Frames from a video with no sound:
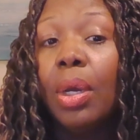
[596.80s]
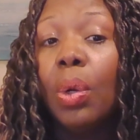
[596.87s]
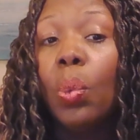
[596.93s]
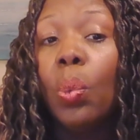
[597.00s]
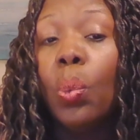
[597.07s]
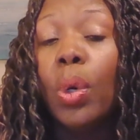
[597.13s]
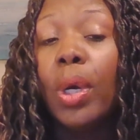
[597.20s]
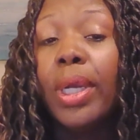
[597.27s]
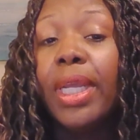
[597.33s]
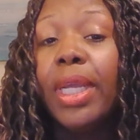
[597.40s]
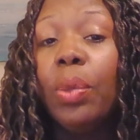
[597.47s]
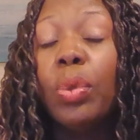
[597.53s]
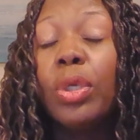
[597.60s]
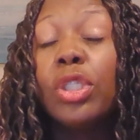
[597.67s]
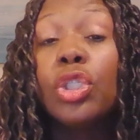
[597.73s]
what he
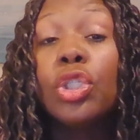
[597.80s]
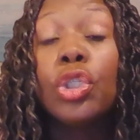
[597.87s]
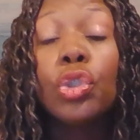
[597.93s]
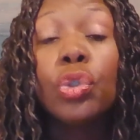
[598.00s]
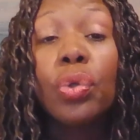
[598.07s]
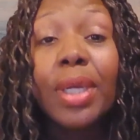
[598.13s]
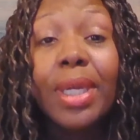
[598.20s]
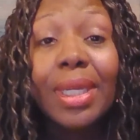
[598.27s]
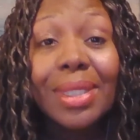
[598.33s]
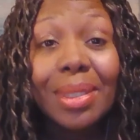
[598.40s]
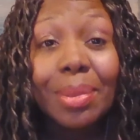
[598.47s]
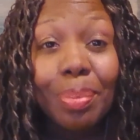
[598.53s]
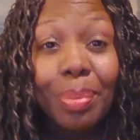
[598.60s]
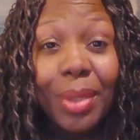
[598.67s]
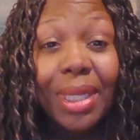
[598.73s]
wants to
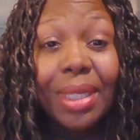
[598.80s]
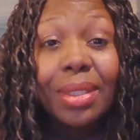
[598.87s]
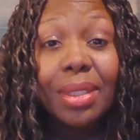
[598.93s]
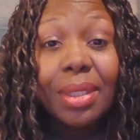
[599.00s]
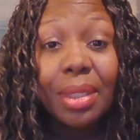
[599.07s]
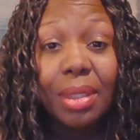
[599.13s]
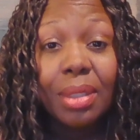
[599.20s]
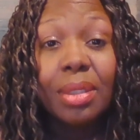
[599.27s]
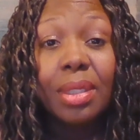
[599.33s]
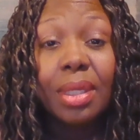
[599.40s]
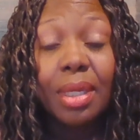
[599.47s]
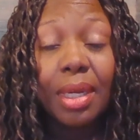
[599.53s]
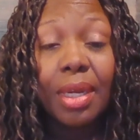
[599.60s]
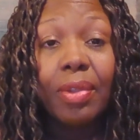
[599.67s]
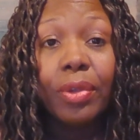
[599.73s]
transmit
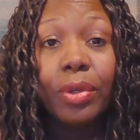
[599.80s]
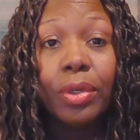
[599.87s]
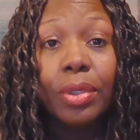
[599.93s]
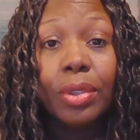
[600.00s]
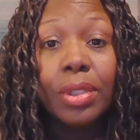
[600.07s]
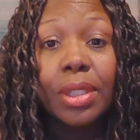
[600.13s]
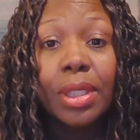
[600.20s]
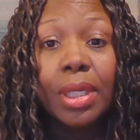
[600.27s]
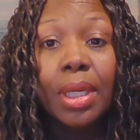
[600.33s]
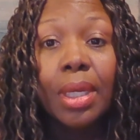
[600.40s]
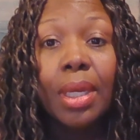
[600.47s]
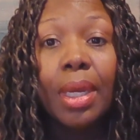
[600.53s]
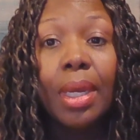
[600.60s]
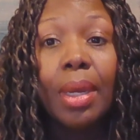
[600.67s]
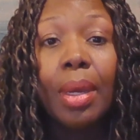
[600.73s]
to others.
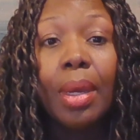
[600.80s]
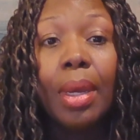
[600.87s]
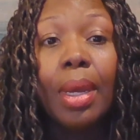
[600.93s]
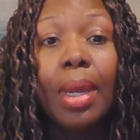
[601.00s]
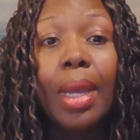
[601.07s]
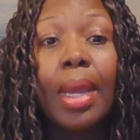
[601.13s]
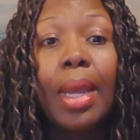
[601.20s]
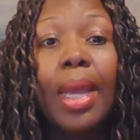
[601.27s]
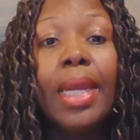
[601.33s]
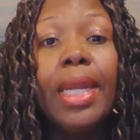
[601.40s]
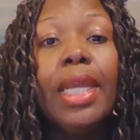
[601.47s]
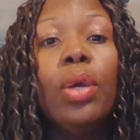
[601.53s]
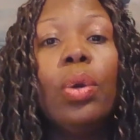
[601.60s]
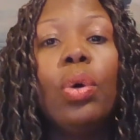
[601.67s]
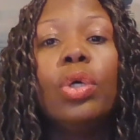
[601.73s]
And
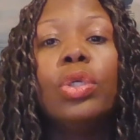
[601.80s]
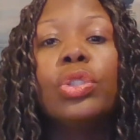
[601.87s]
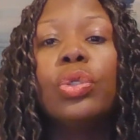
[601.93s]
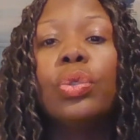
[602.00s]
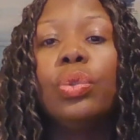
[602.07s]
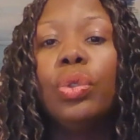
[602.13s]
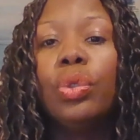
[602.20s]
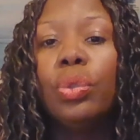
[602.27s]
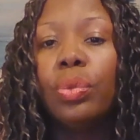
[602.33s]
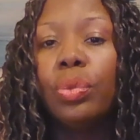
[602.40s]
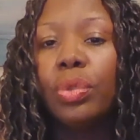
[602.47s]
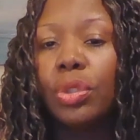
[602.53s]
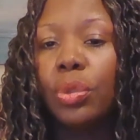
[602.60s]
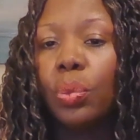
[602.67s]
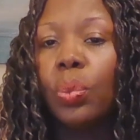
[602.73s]
he also
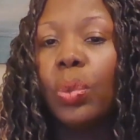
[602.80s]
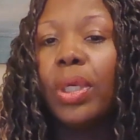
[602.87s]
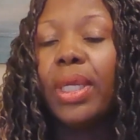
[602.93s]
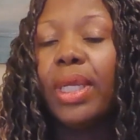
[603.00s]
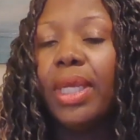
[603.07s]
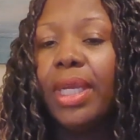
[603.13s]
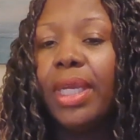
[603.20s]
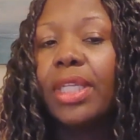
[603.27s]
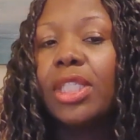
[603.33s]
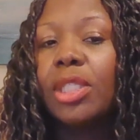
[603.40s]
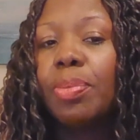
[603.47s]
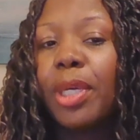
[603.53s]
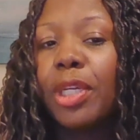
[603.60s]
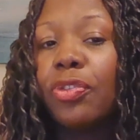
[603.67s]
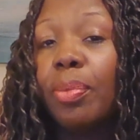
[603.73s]
knows what he
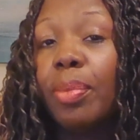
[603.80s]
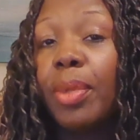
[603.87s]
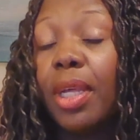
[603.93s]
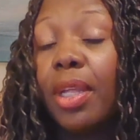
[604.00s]
expects from the